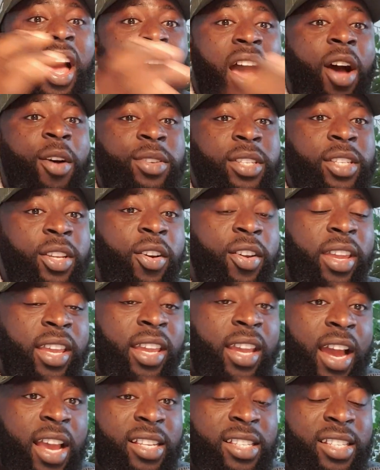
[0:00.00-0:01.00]
How's it going,
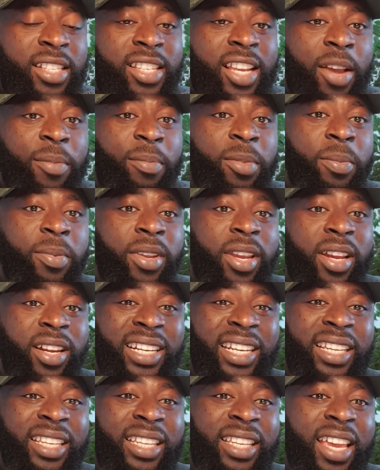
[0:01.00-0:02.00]
guys? It's Habib
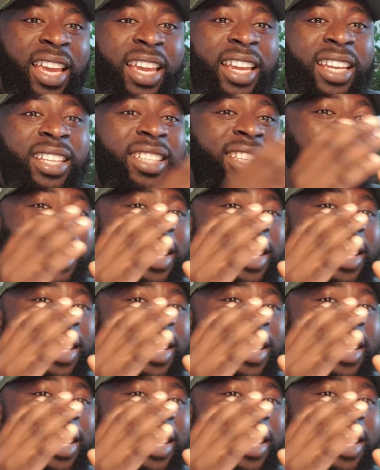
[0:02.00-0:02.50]
here again.